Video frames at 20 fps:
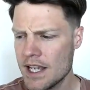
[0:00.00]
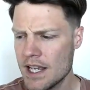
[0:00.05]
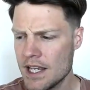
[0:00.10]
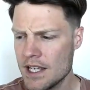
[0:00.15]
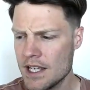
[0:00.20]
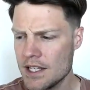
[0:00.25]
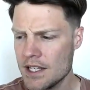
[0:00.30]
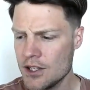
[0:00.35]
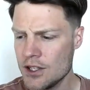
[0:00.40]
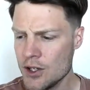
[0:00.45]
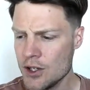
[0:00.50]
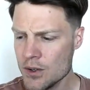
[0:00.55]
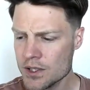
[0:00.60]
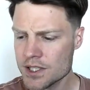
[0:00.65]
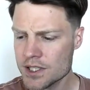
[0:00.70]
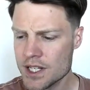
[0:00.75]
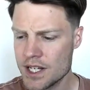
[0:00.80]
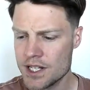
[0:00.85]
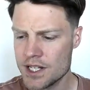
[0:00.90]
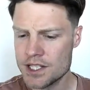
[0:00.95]

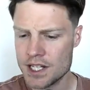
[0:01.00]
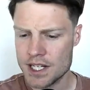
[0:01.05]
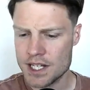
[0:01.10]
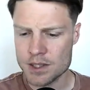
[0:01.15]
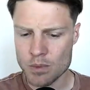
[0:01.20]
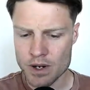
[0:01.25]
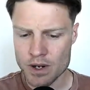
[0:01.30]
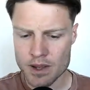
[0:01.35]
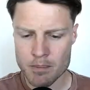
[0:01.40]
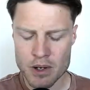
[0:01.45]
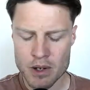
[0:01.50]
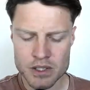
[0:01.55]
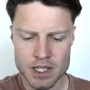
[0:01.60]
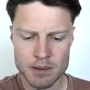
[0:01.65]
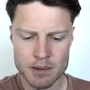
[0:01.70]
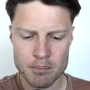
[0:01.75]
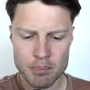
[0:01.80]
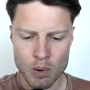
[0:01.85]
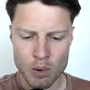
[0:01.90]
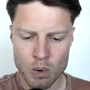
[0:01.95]
Usage is one of the most
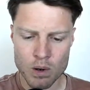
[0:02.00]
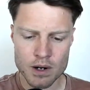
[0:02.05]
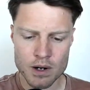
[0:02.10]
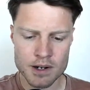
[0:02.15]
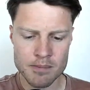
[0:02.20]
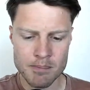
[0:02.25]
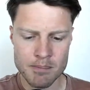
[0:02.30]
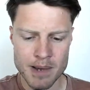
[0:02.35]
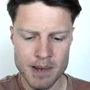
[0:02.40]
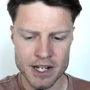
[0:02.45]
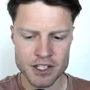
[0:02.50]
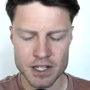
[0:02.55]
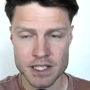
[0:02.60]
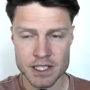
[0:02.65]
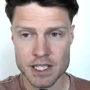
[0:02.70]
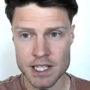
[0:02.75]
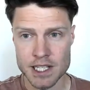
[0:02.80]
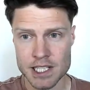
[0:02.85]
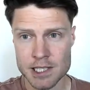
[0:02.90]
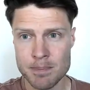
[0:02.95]
important metrics,
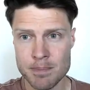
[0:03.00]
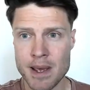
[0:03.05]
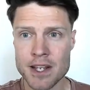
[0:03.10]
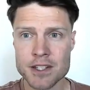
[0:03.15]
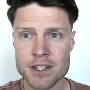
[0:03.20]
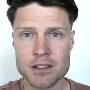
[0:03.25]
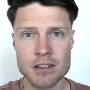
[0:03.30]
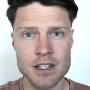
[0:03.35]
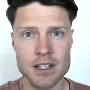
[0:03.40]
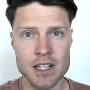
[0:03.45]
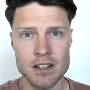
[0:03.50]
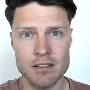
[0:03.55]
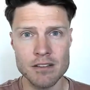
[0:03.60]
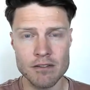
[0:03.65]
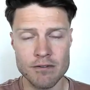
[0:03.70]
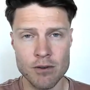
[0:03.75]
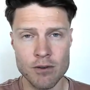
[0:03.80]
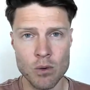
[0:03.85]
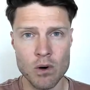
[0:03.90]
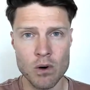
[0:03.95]
especially
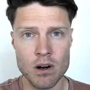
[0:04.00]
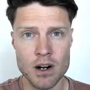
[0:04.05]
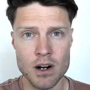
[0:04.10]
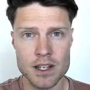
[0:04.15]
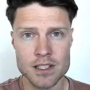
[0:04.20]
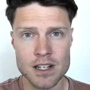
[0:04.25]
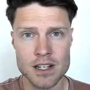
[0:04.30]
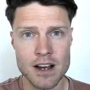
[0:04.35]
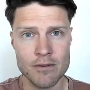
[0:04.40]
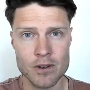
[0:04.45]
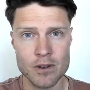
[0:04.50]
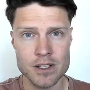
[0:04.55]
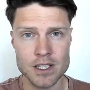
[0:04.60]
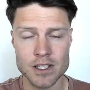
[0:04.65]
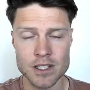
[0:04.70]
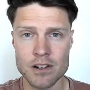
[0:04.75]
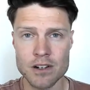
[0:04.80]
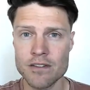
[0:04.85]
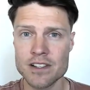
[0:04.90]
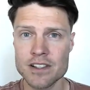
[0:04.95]
for a software as a
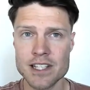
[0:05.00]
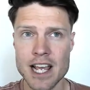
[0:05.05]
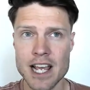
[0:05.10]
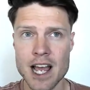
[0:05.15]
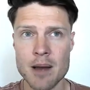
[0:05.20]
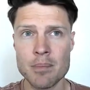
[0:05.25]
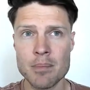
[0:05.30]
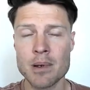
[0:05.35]
service app.